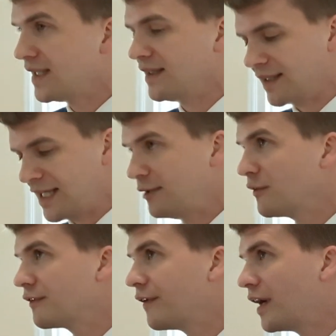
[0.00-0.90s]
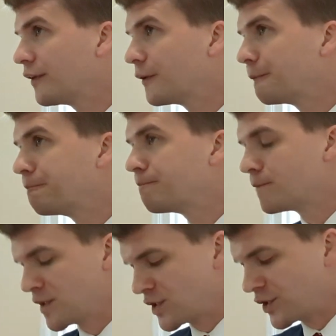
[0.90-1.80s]
In the name of the Father,
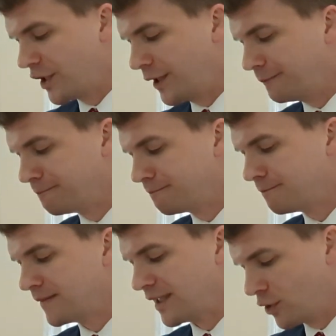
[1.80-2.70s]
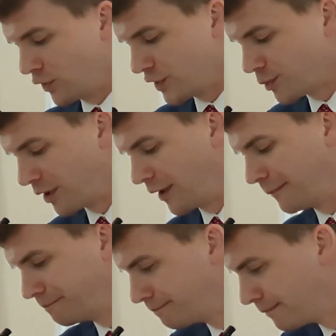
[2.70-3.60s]
the Son, and the Holy
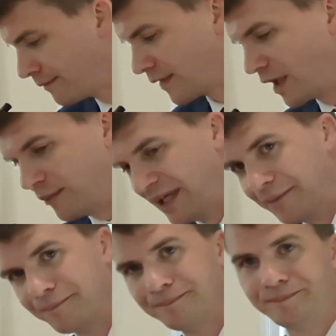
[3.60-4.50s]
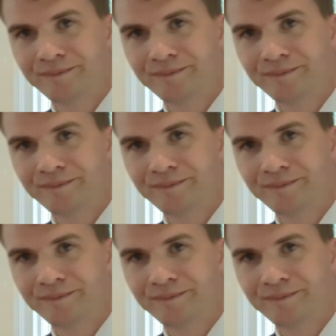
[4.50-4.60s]
Spirit. Amen.